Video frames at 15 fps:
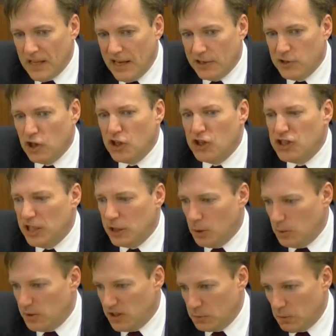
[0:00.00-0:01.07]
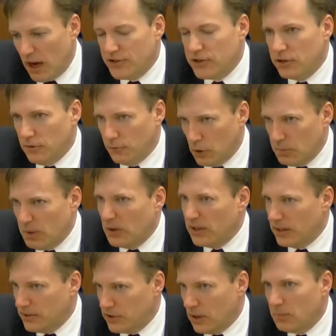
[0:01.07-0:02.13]
and to continue with this process of
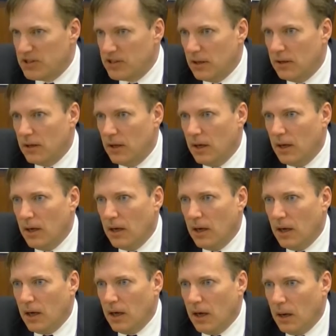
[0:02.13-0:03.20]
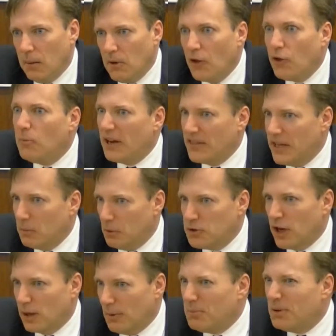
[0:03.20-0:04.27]
rebuilding this embassy. Um, although by then we're
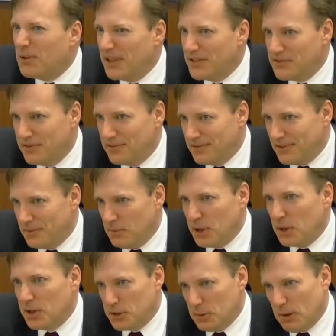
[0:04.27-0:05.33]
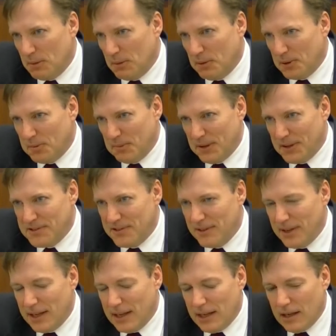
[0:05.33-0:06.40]
talking about buildings, but because the people were in place.
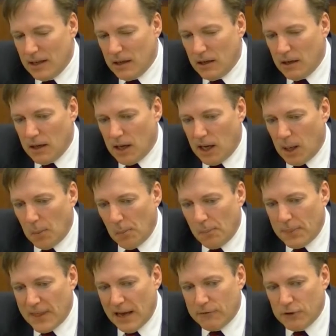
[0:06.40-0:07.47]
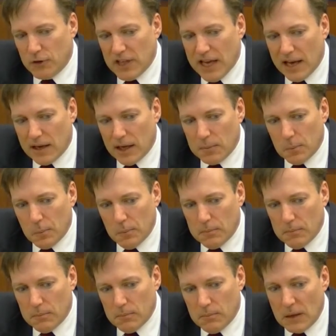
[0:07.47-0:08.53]
Um, after that, I
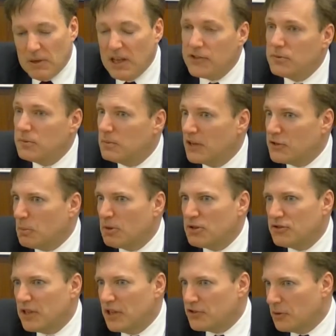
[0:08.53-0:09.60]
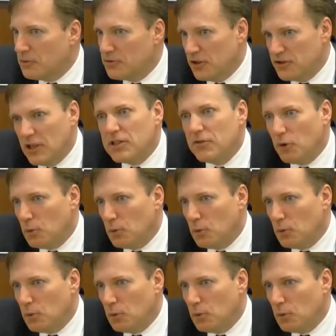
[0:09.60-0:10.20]
maybe as, as, a, as a, a, sense of